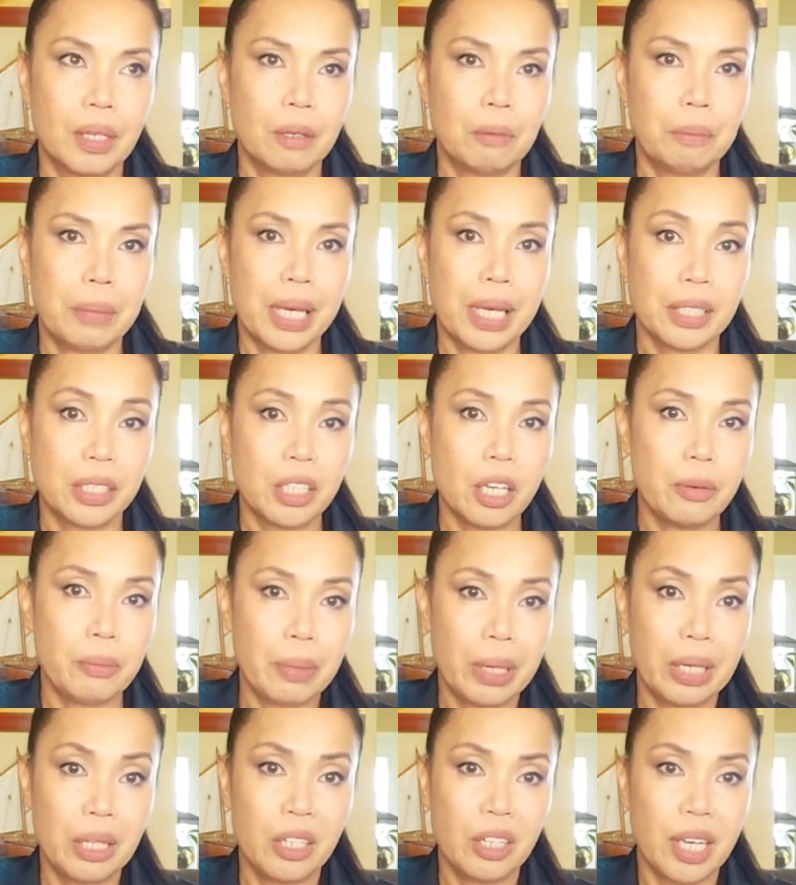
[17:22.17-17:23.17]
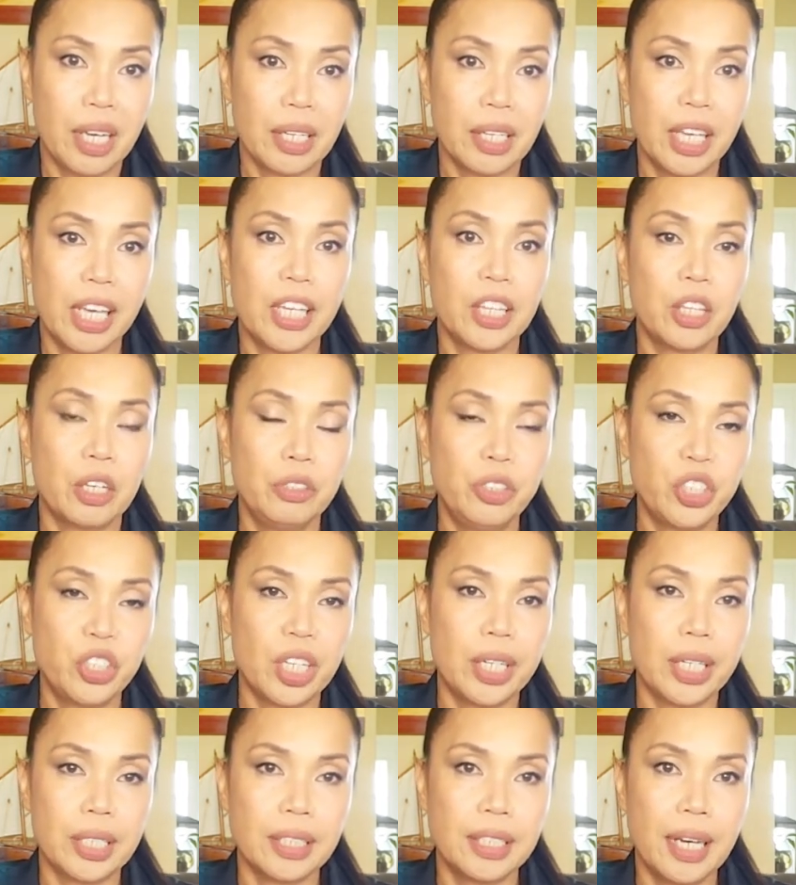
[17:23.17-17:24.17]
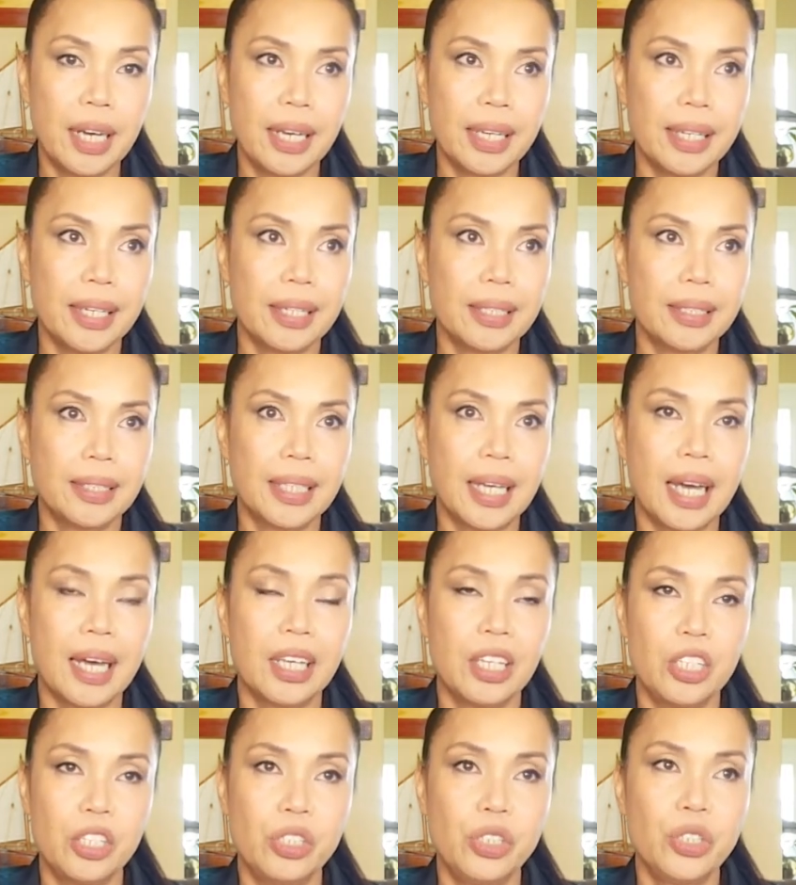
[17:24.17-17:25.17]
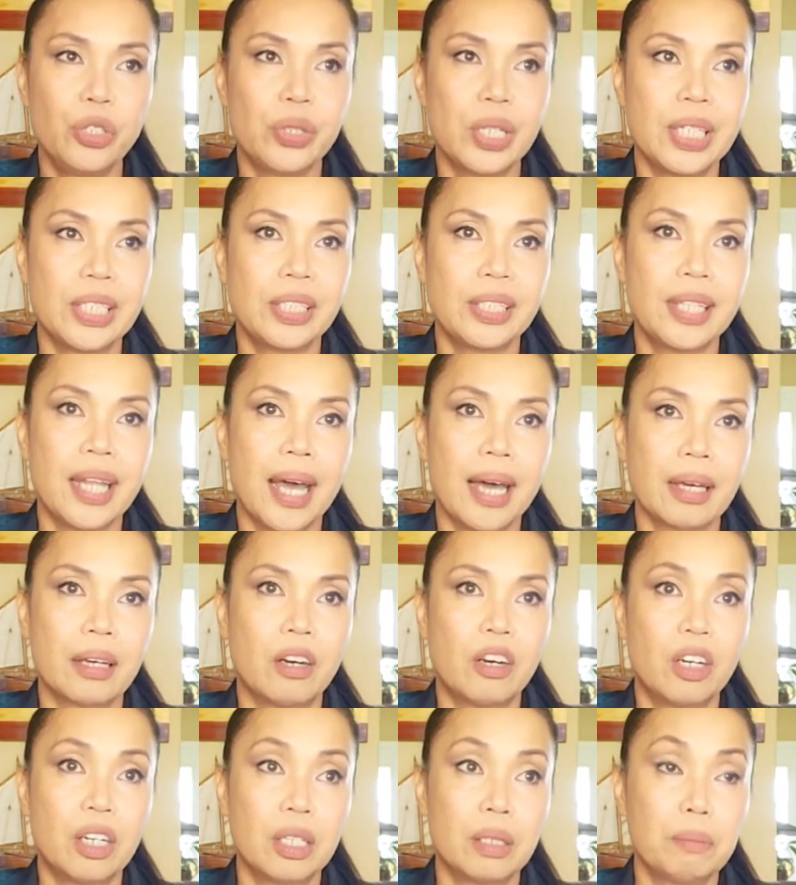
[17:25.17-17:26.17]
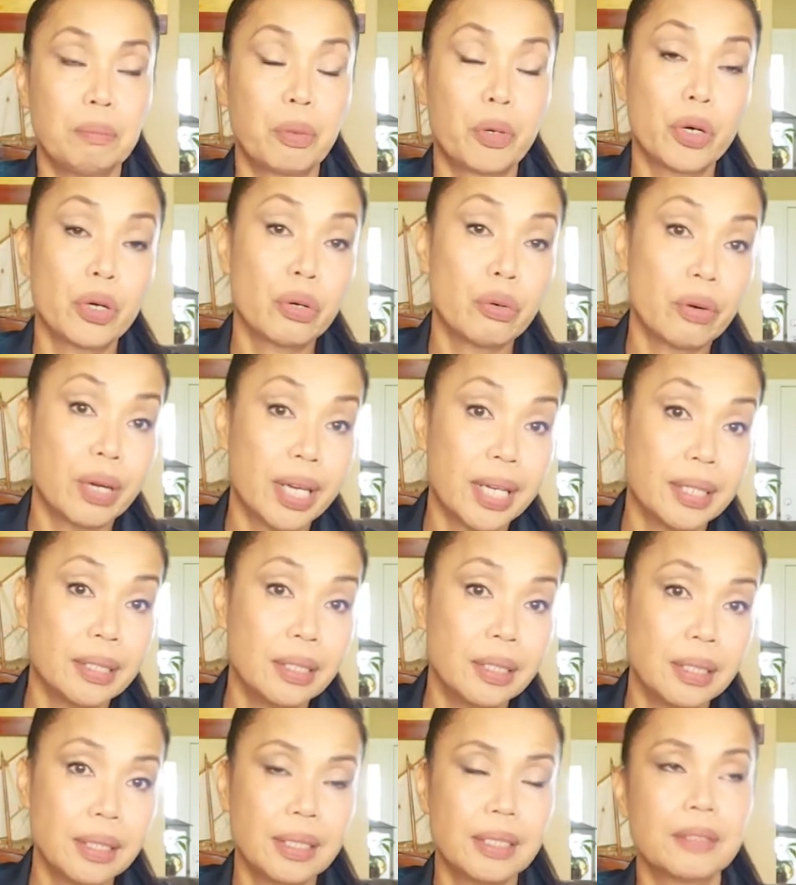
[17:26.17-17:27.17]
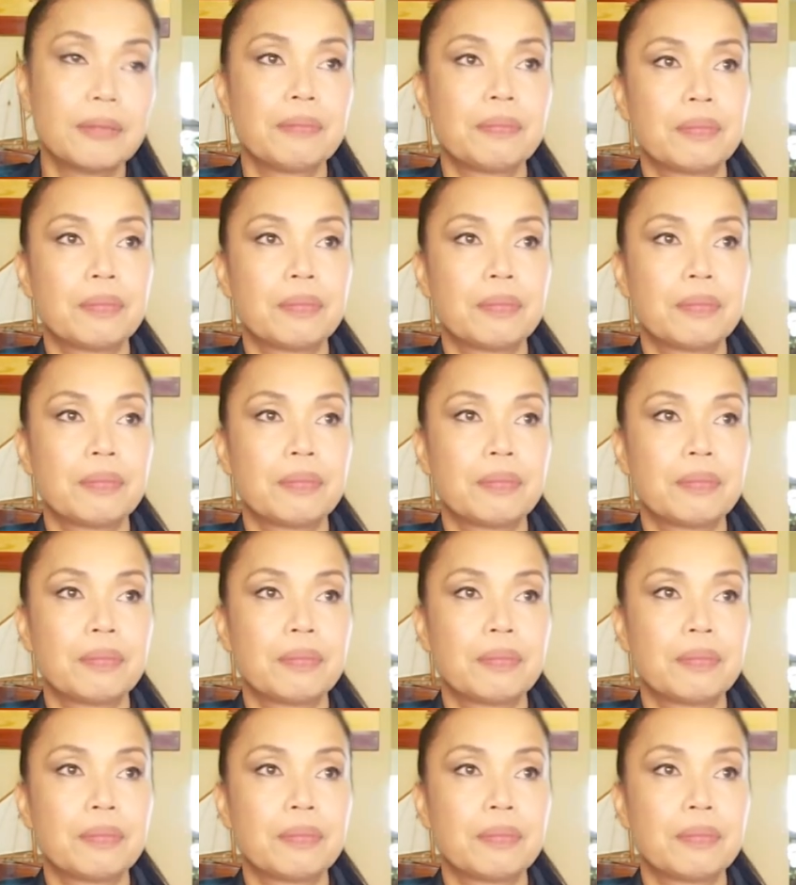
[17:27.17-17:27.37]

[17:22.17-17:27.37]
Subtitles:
because I'm on a ketogenic diet, I usually snack on pork rinds,